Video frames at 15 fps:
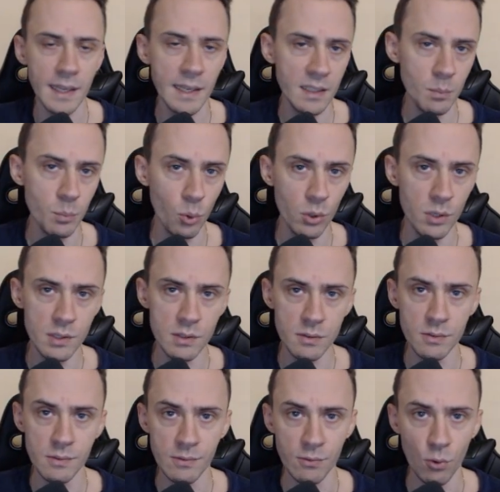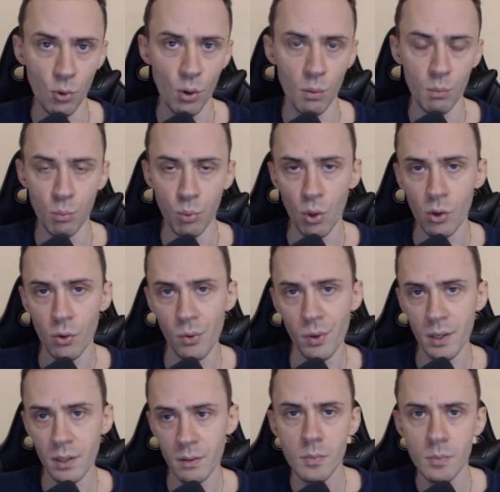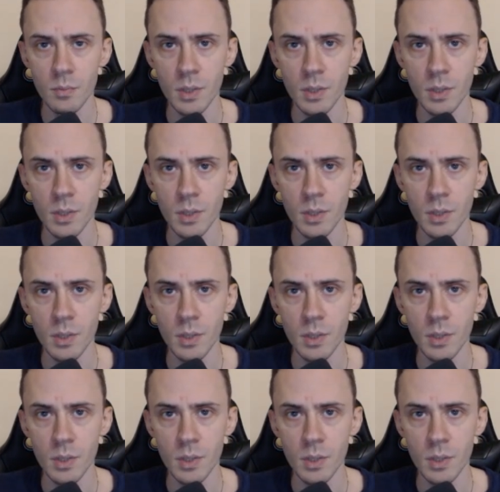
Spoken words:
any points for borrowing,